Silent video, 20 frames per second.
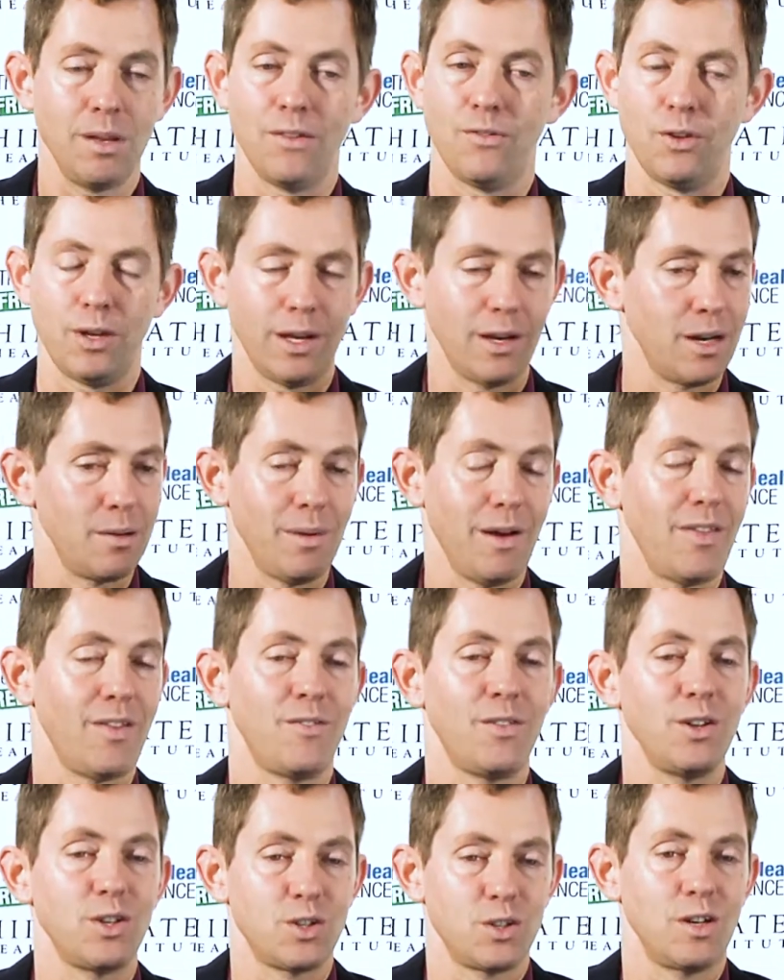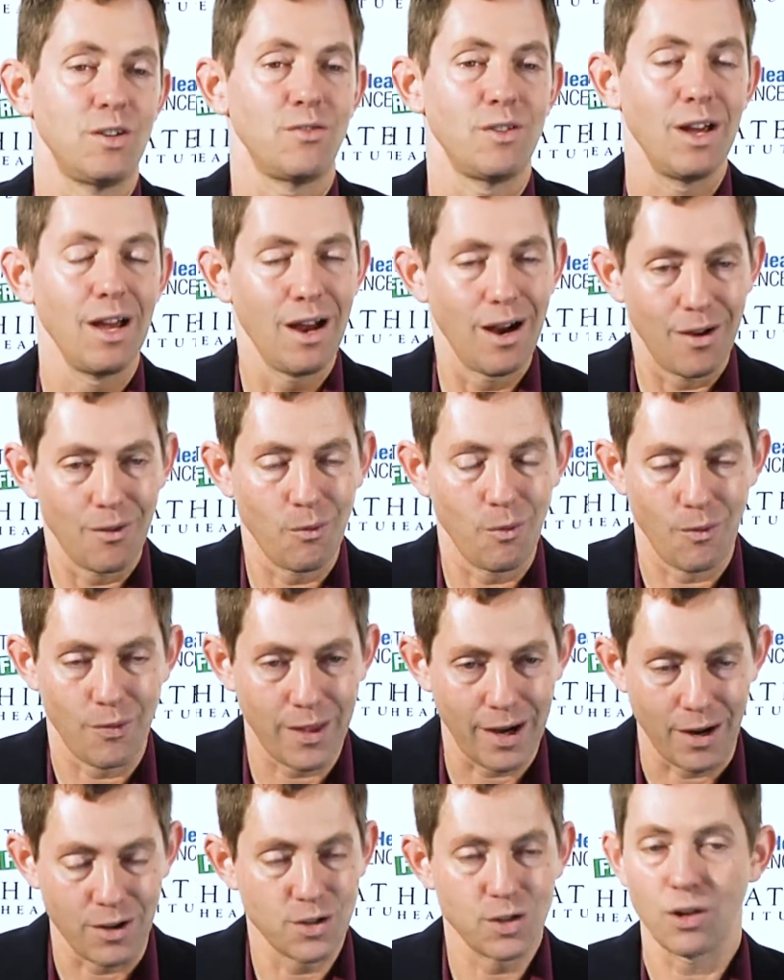if you care about the future of,
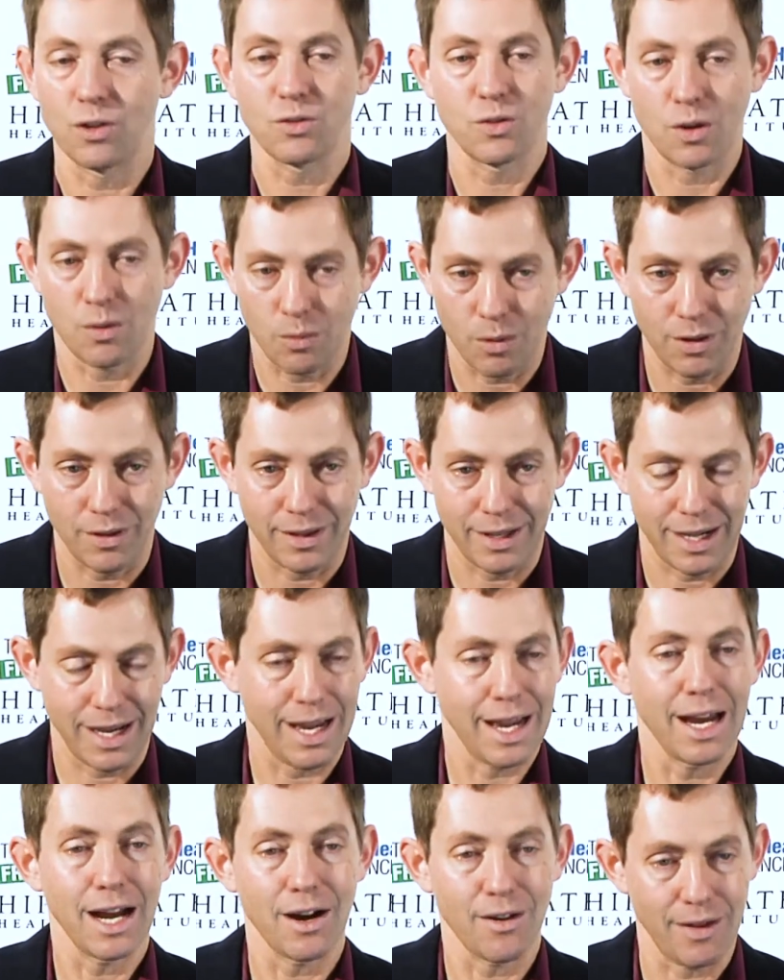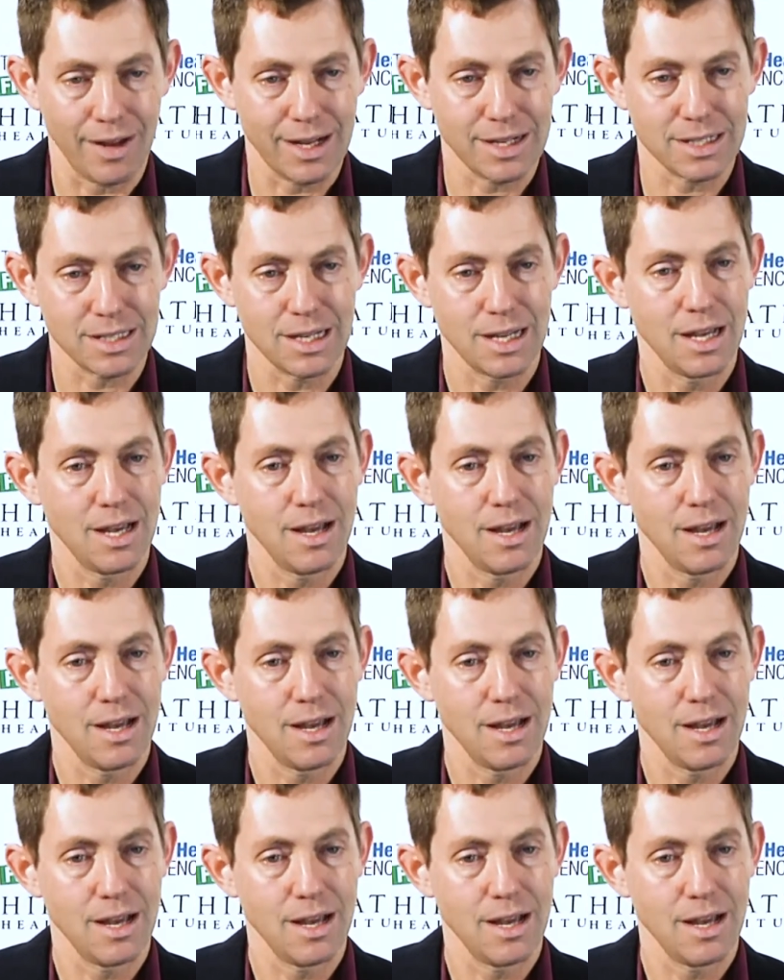that our children will inherit,